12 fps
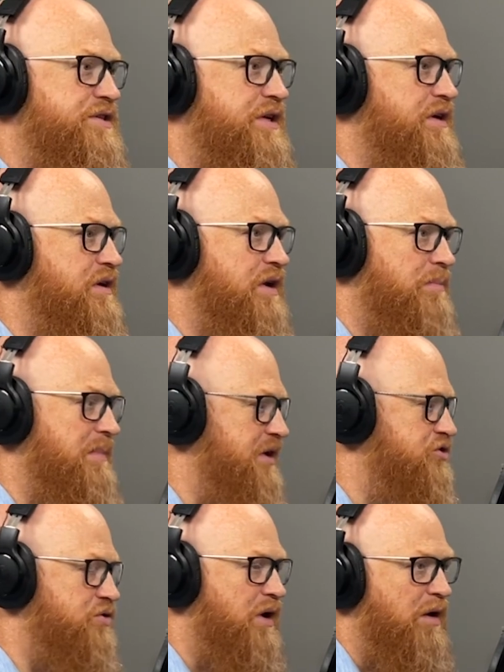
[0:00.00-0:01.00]
and make
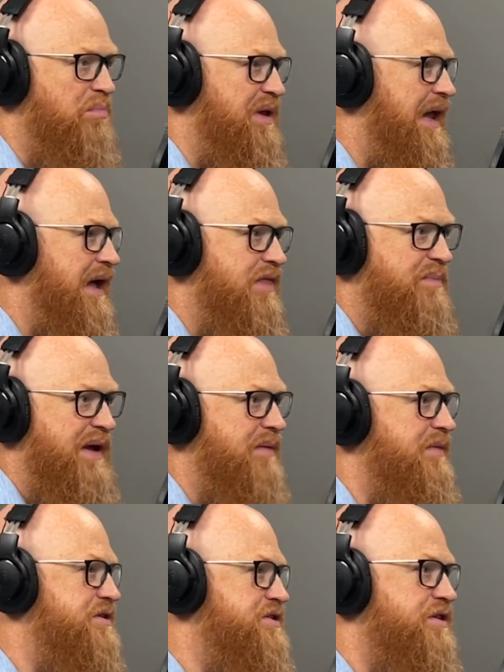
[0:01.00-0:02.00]
sure I apply the
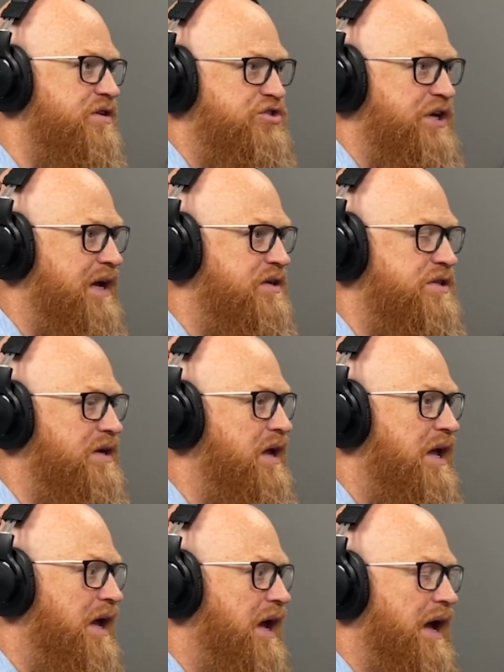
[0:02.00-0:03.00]
payments and the checks. And
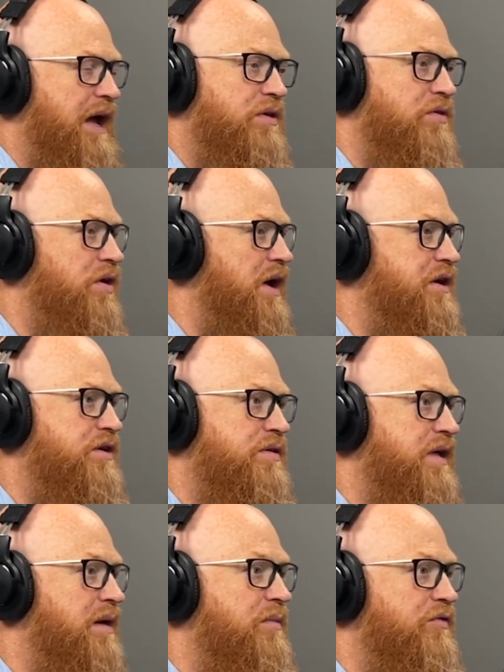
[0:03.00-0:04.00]
I don't know how to do
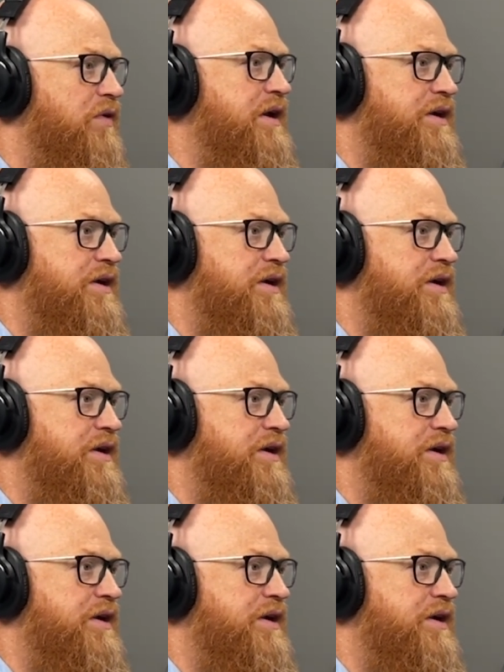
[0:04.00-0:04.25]
that. I'm afraid